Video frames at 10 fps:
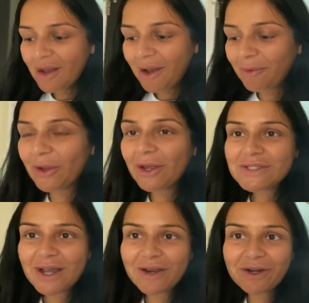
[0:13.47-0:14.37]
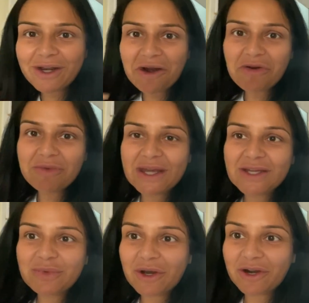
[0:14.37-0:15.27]
going outside right now
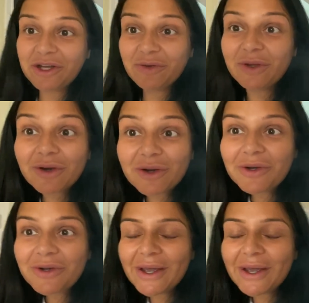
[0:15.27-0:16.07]
because we got a new vehicle